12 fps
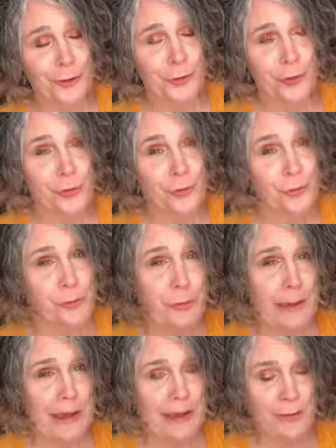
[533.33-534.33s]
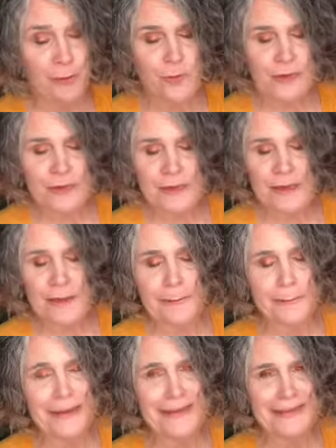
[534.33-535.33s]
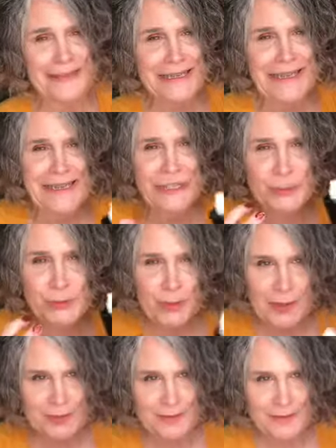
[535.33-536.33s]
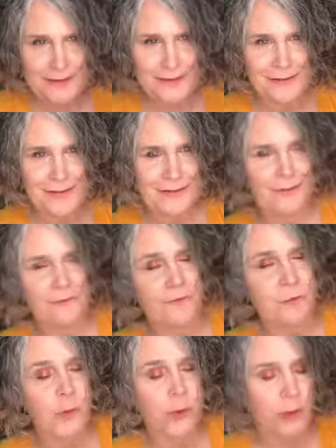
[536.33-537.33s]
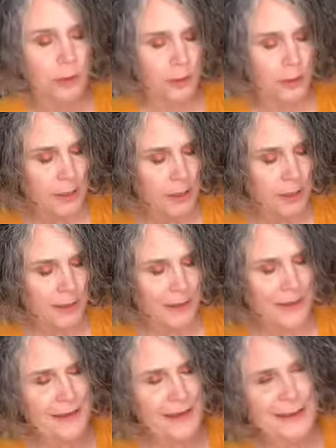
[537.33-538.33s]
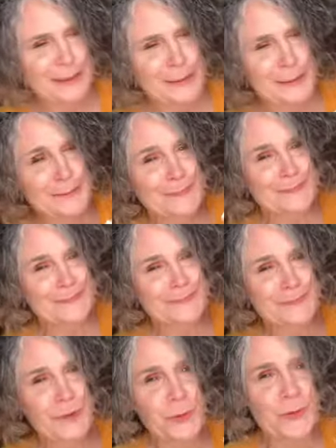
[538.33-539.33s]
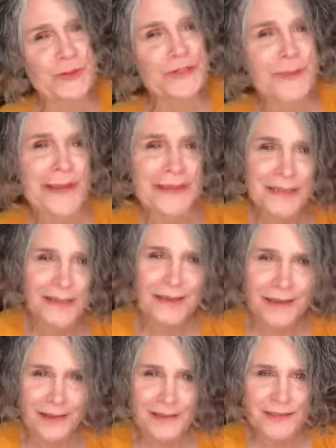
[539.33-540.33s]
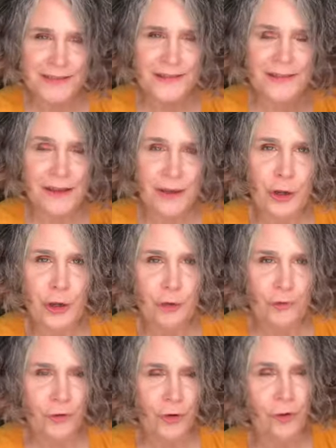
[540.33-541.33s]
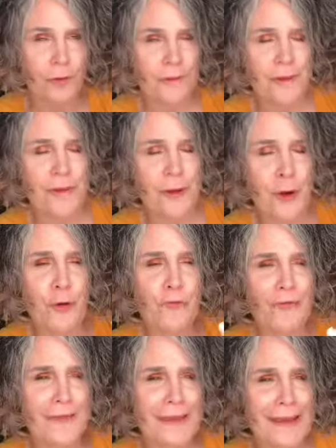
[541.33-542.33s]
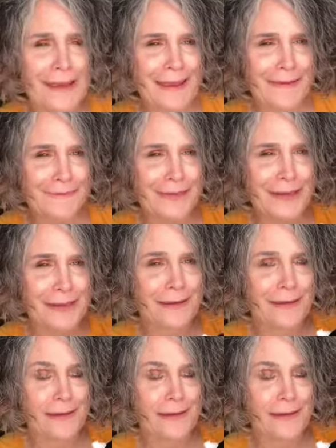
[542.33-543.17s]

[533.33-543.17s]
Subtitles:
throughout, but it's a sweet floral, and which makes it nice. It's not an overly heavy